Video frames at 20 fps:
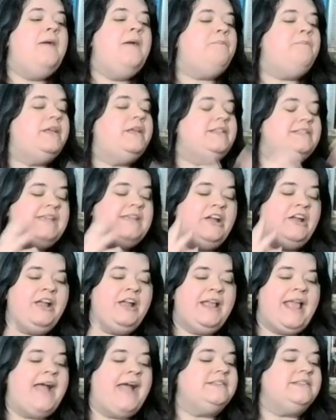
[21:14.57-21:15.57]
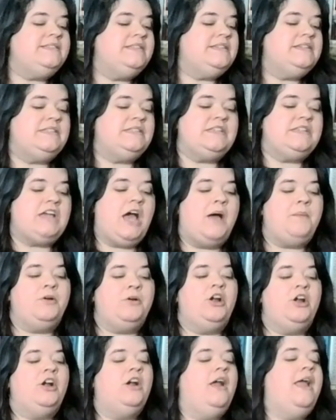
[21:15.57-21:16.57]
But Derek has to stop
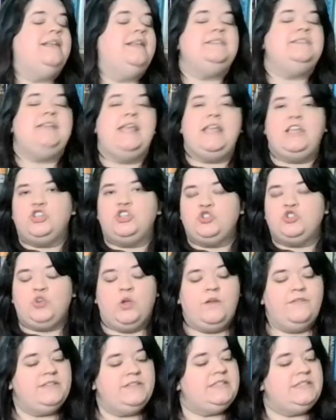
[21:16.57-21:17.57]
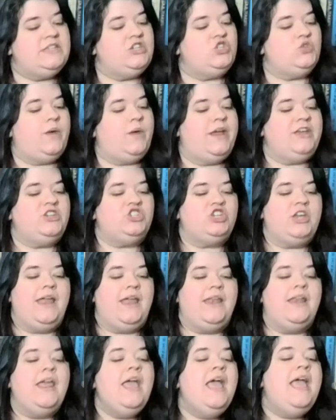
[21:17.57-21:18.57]
her and take control of the
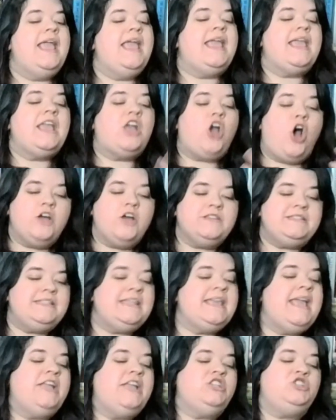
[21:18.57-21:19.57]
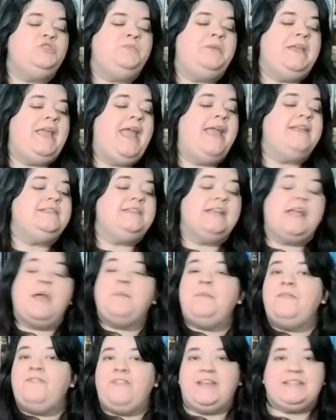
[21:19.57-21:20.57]
situation. He calls the HPA to
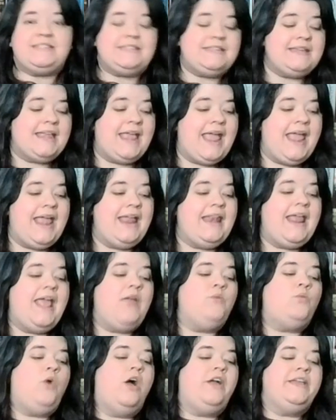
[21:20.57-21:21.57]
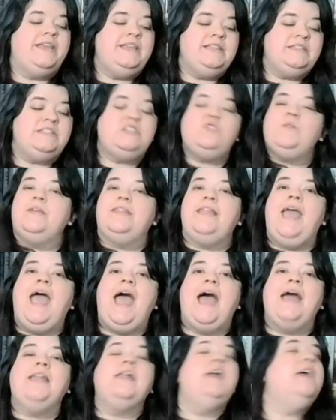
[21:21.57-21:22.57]
come investigate, and while he's doing
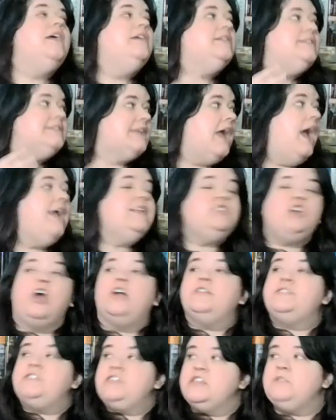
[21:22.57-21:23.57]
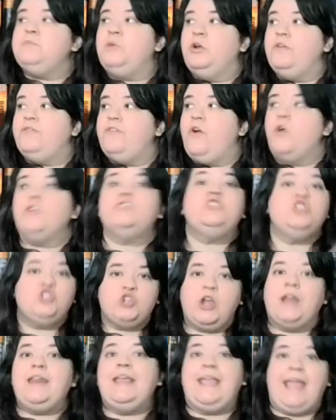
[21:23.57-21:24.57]
that, Skye talks to the merfolk to
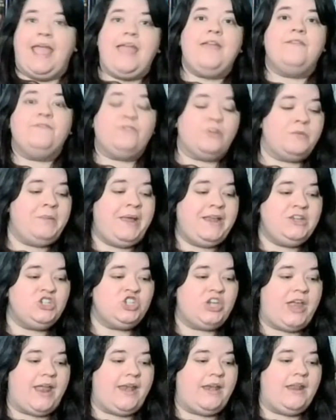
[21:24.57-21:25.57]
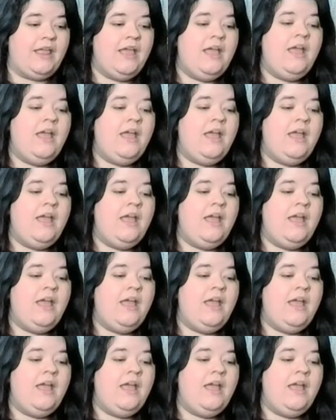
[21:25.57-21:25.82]
try to get information.